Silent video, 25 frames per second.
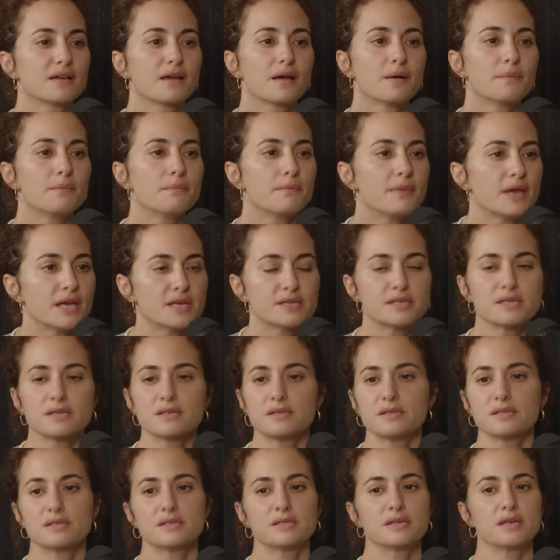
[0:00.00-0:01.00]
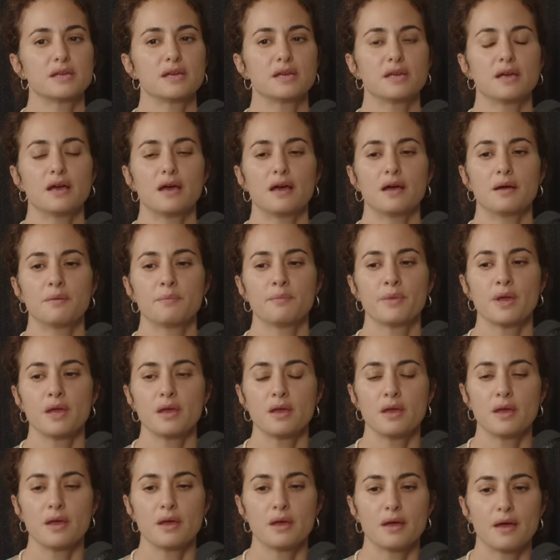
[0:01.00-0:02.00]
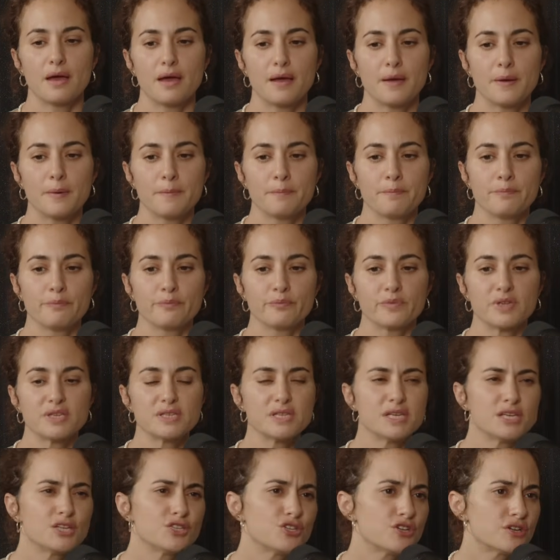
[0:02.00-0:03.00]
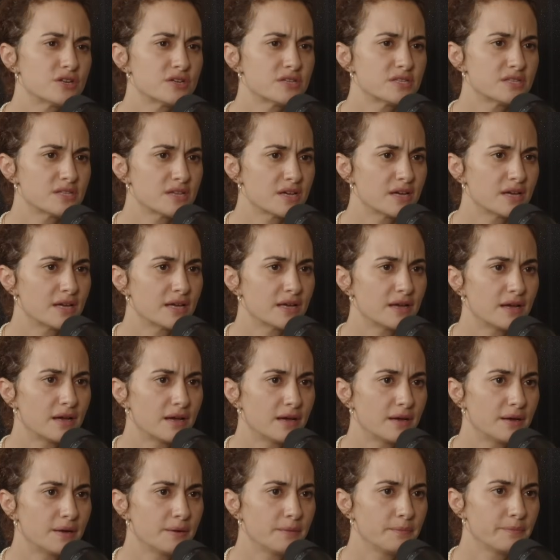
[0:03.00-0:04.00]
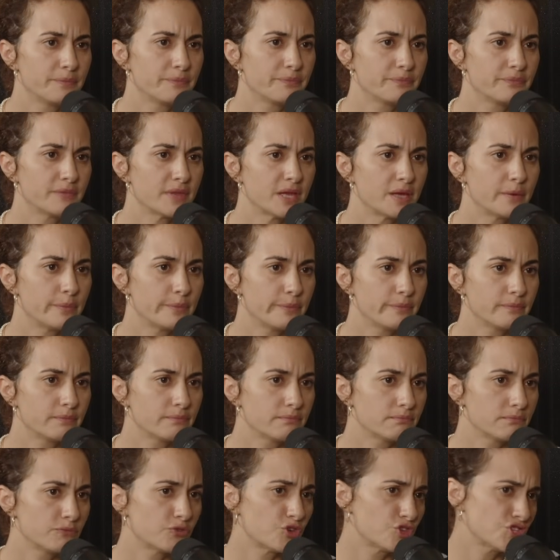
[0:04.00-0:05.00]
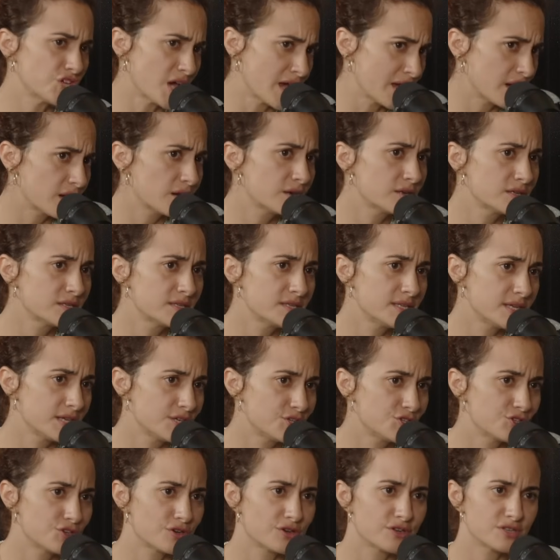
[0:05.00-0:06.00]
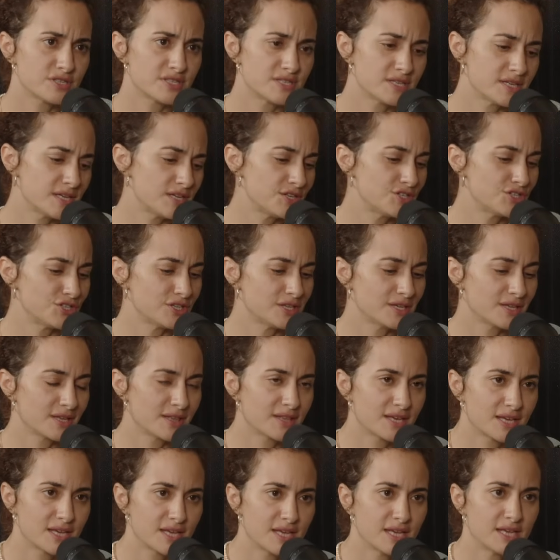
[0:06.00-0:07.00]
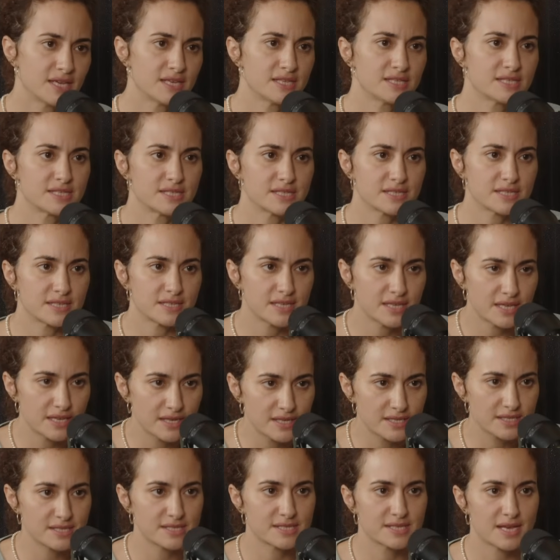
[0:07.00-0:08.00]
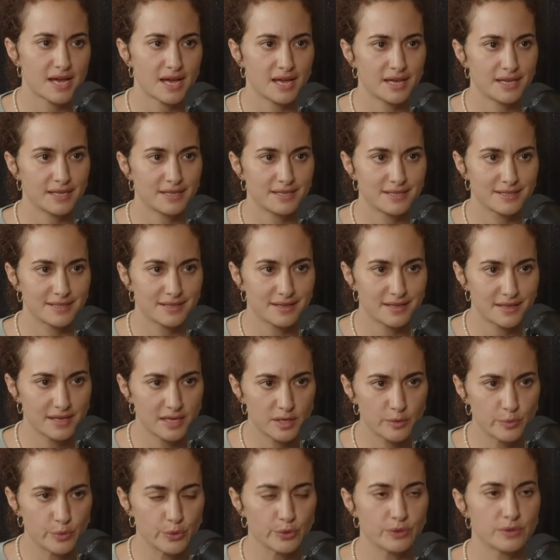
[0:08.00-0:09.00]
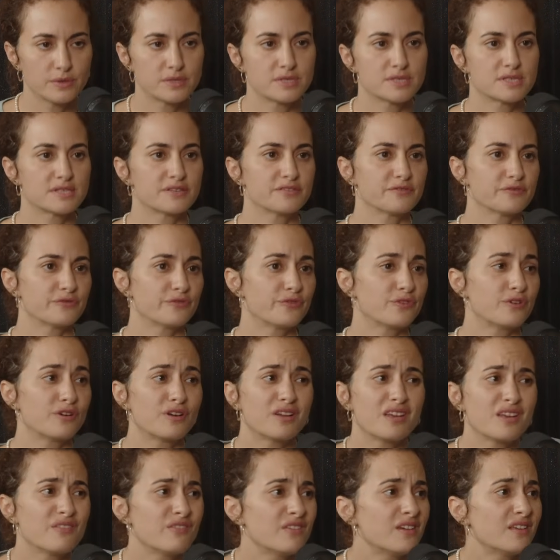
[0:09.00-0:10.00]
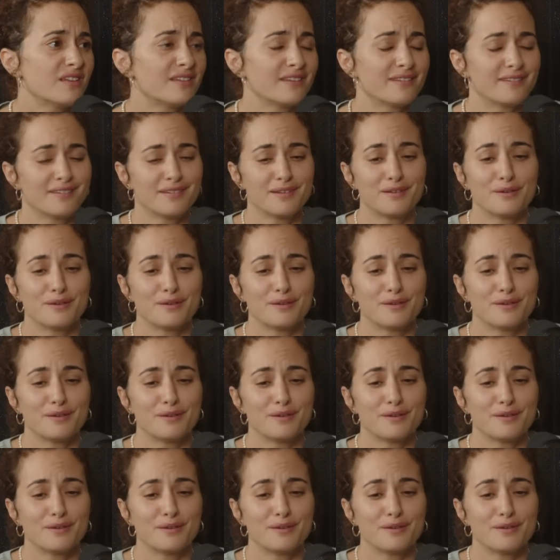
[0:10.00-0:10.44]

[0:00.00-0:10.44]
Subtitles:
Amazing to see teachers and retired teachers teaching the kids inside the kibbutz for even